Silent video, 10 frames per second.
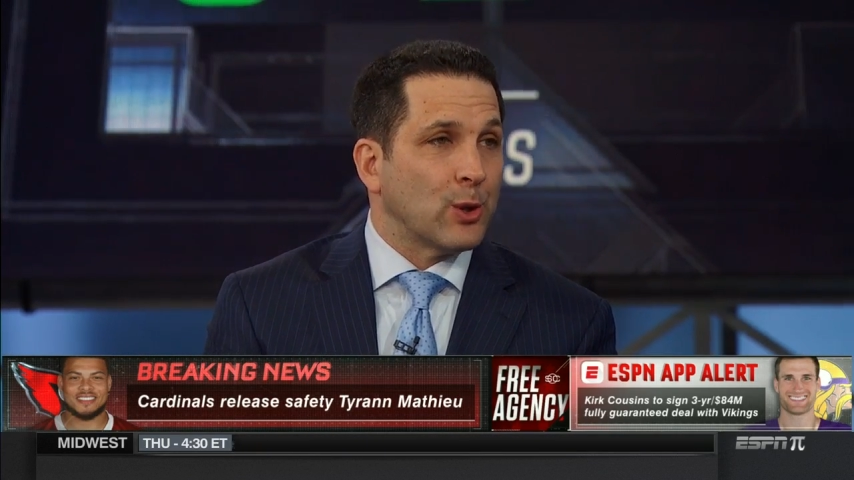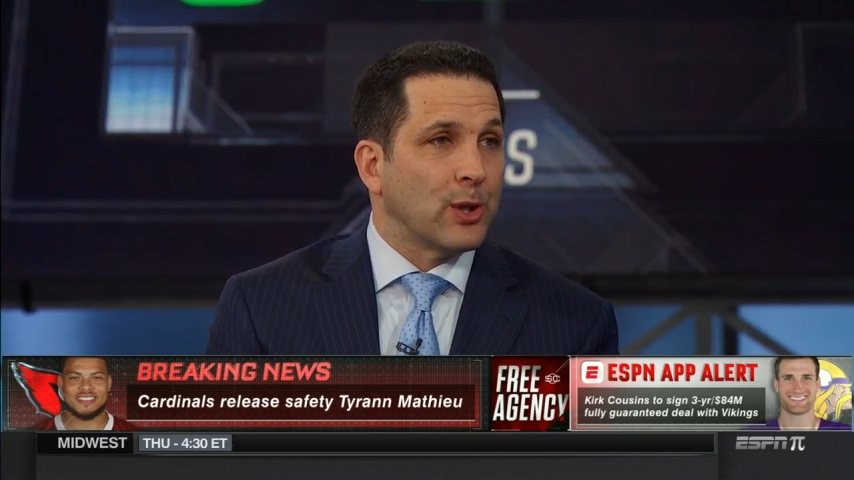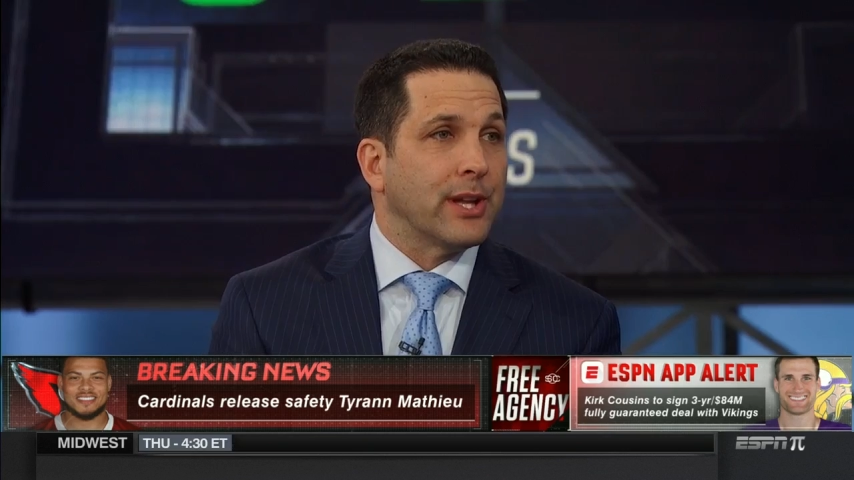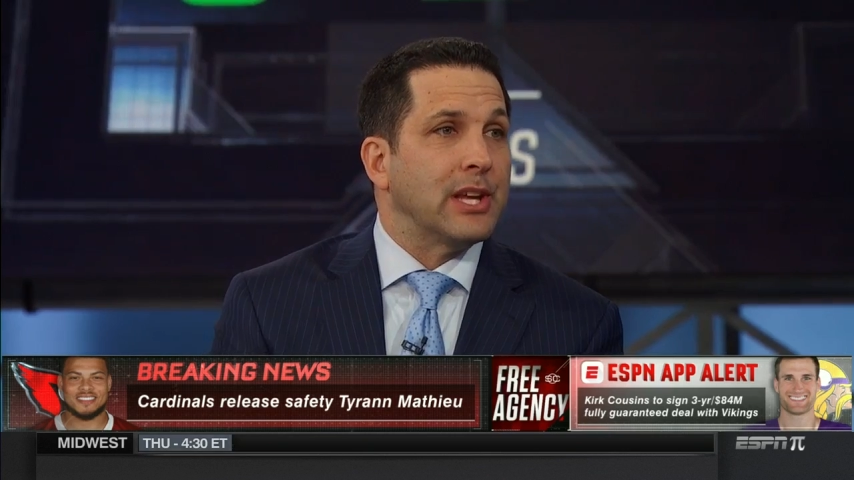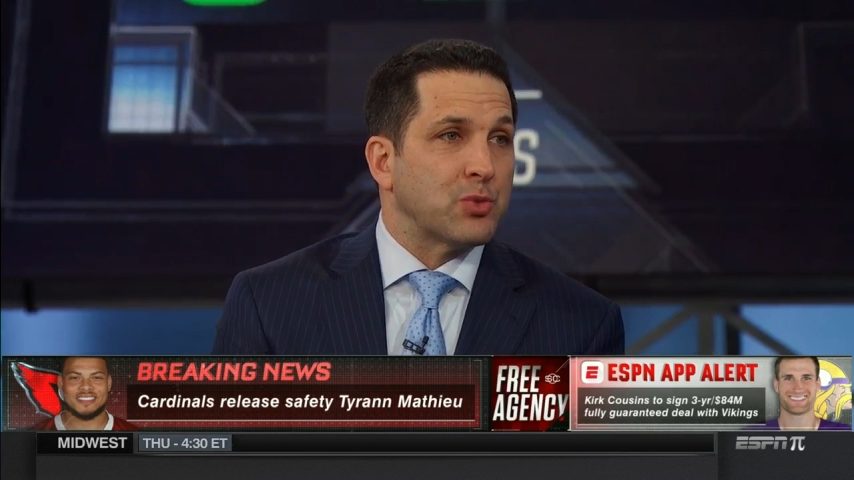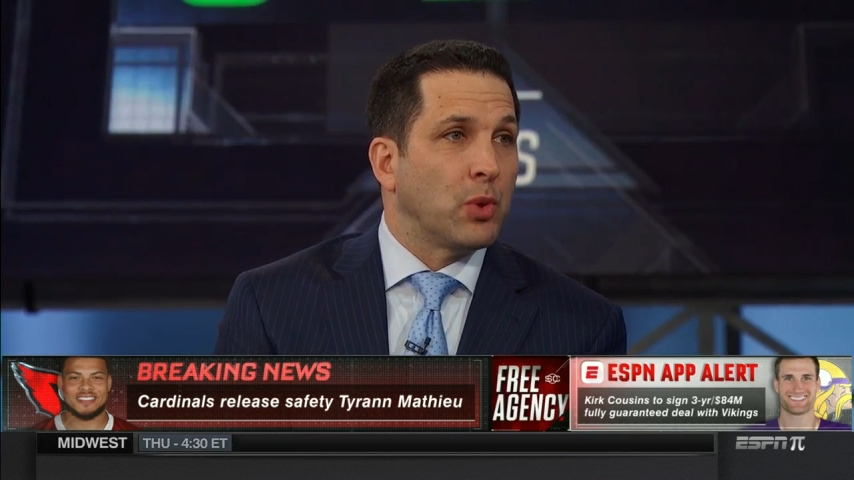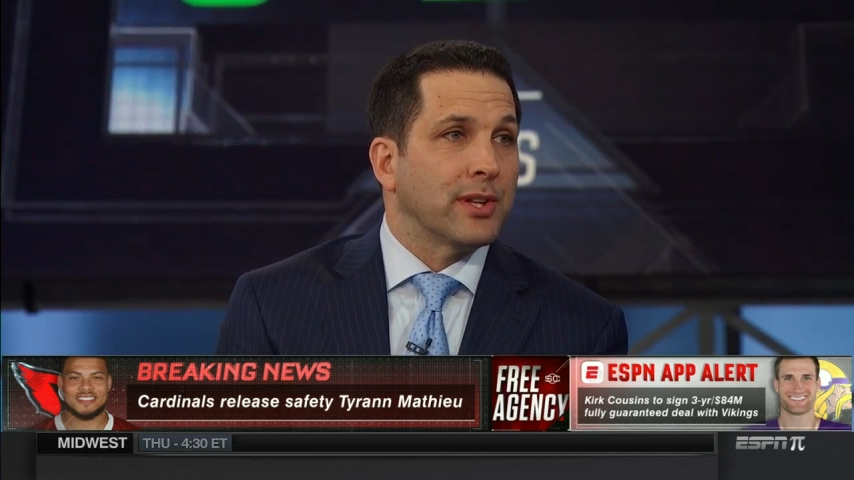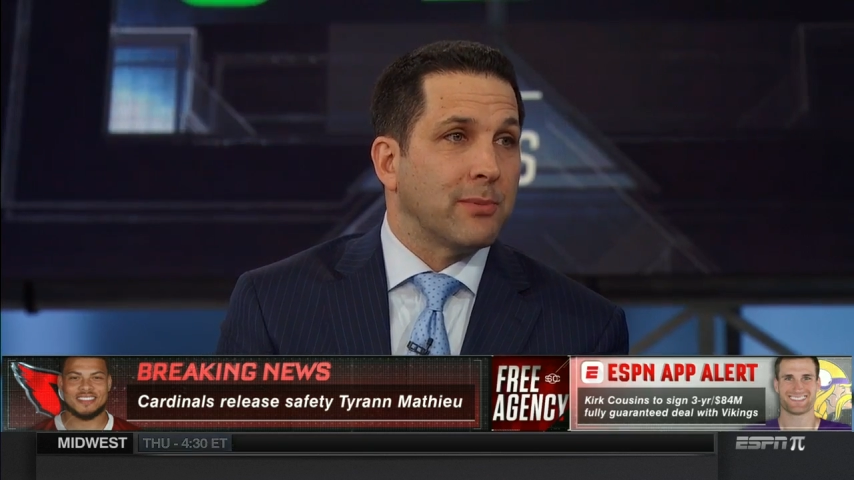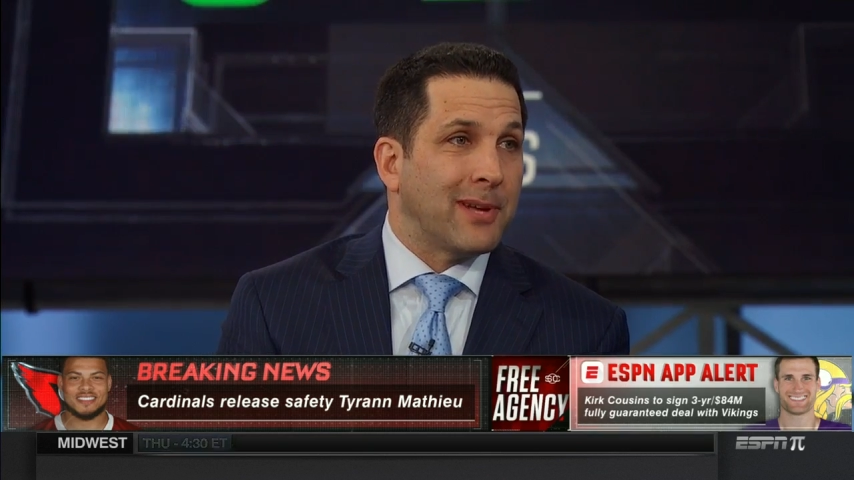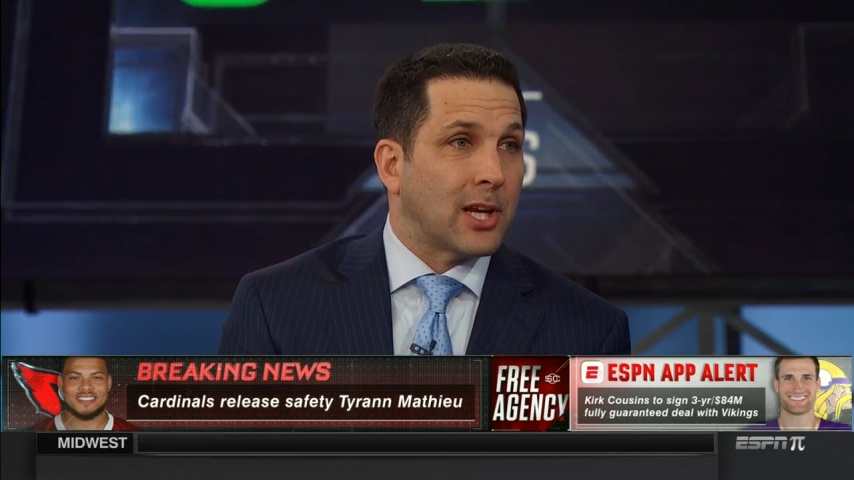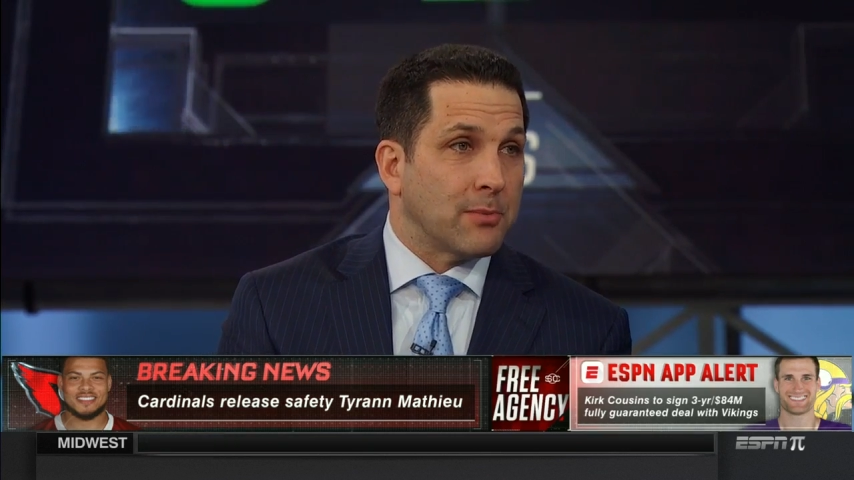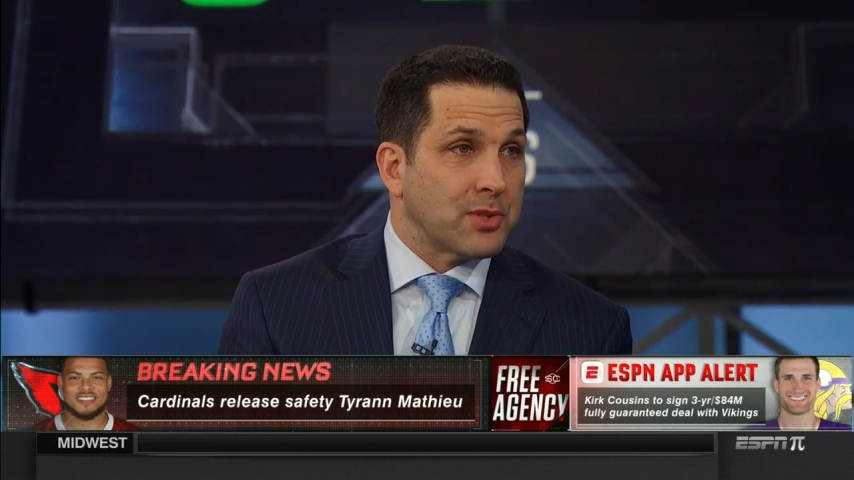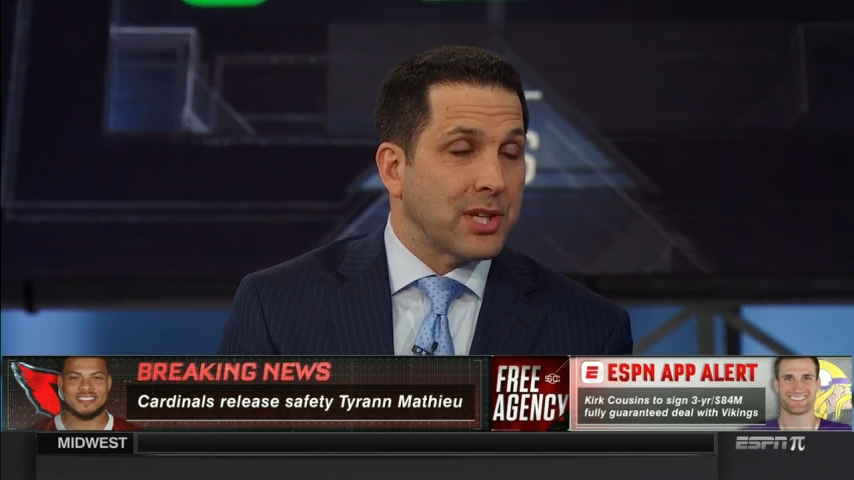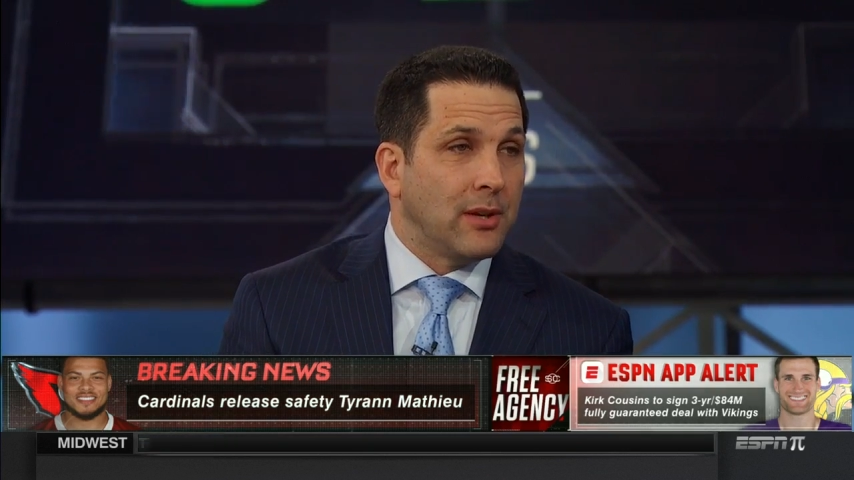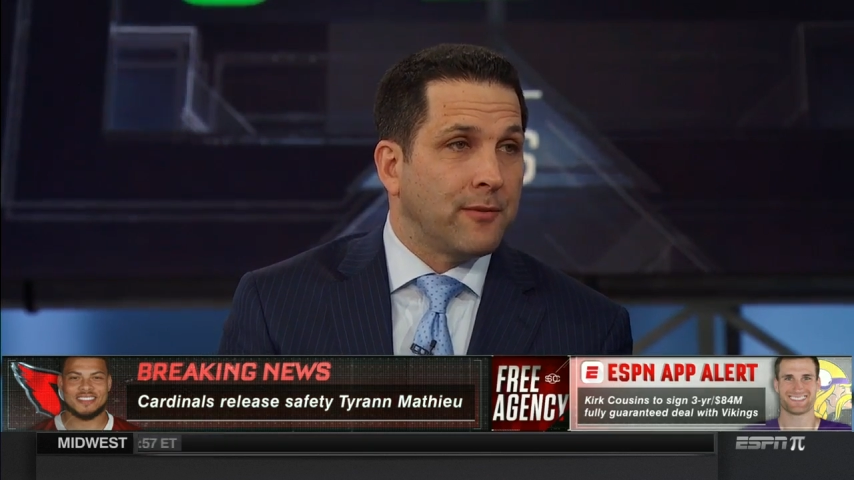Clearly, he's willing to bet on
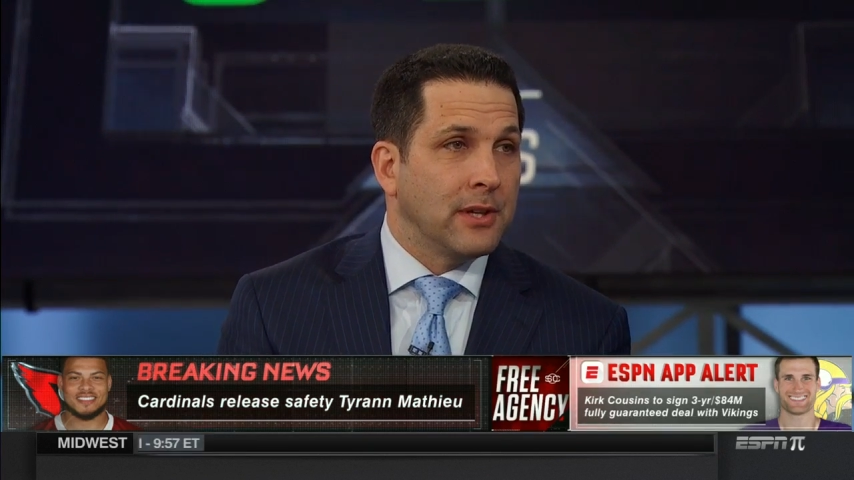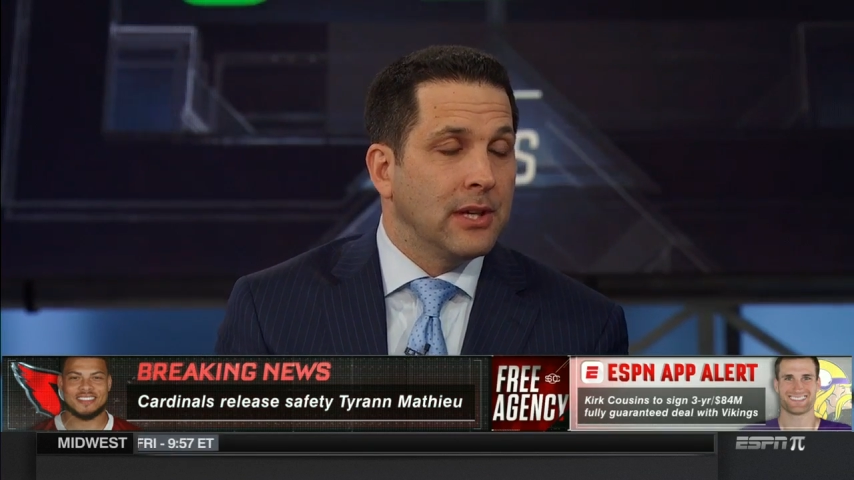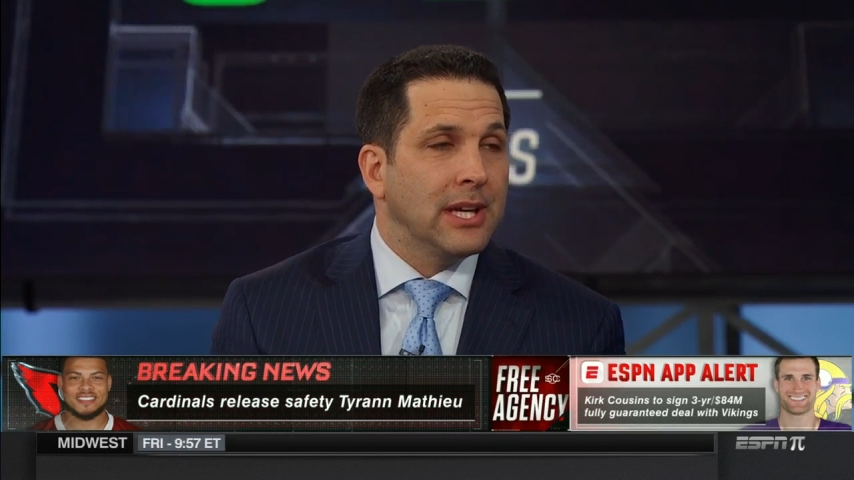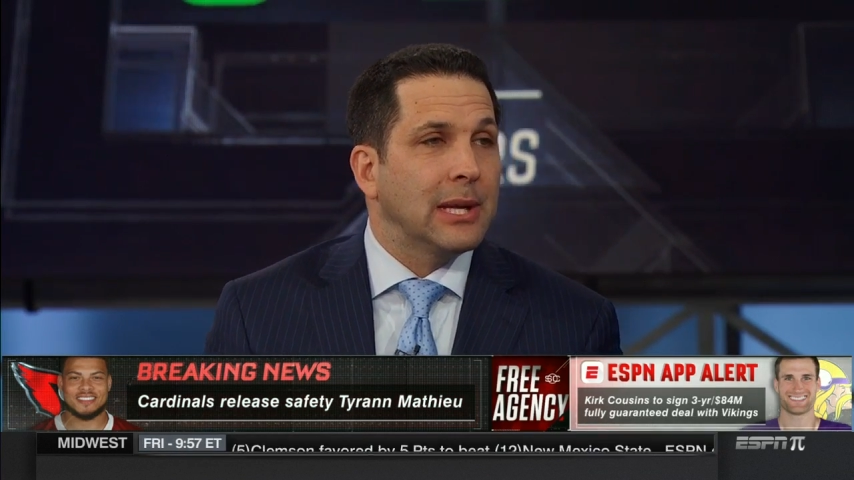himself.